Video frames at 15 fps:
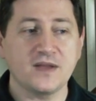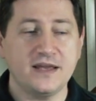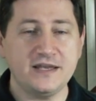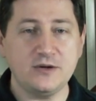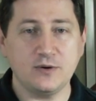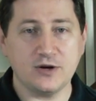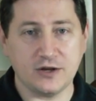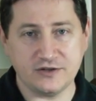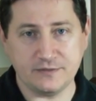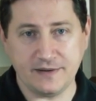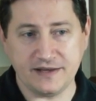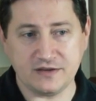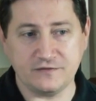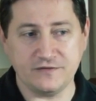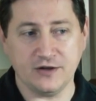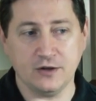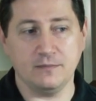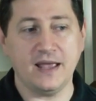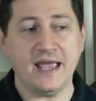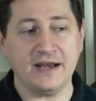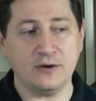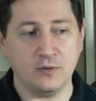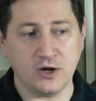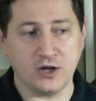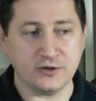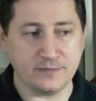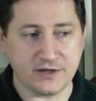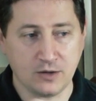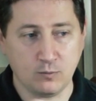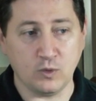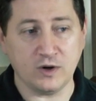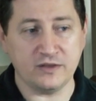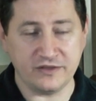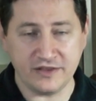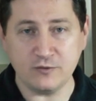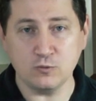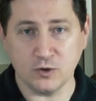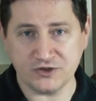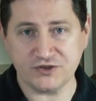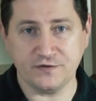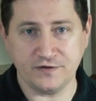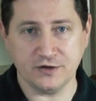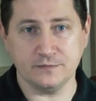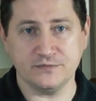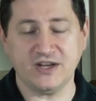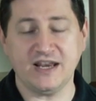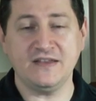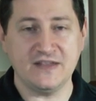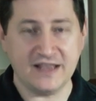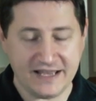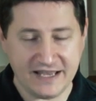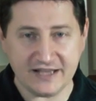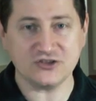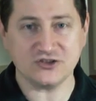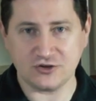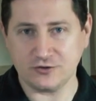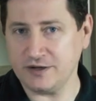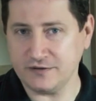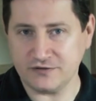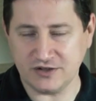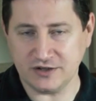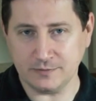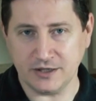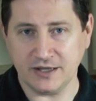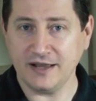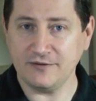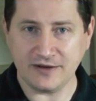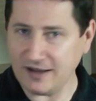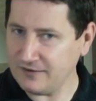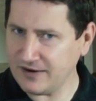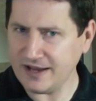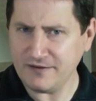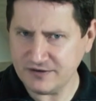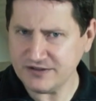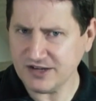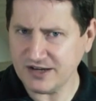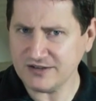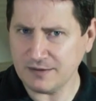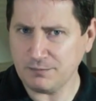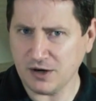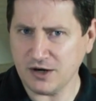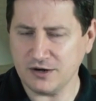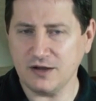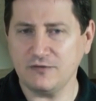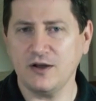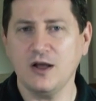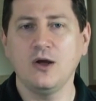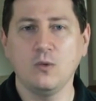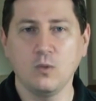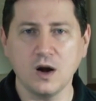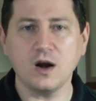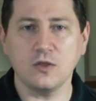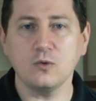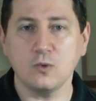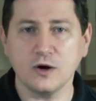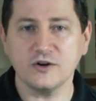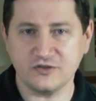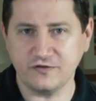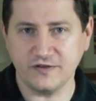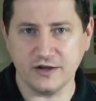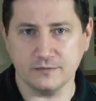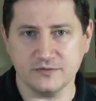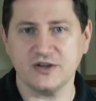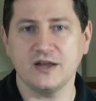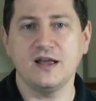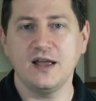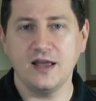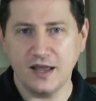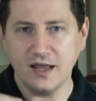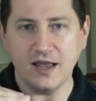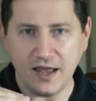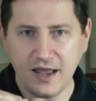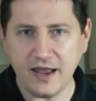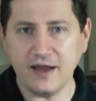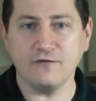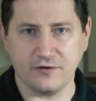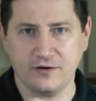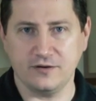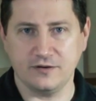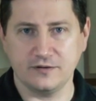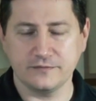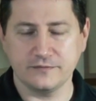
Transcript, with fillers: He went on to make the film, and it went on to become one of the worst films in the history of cinema. Have, have I emphasized that part enough? One of the worst films ever.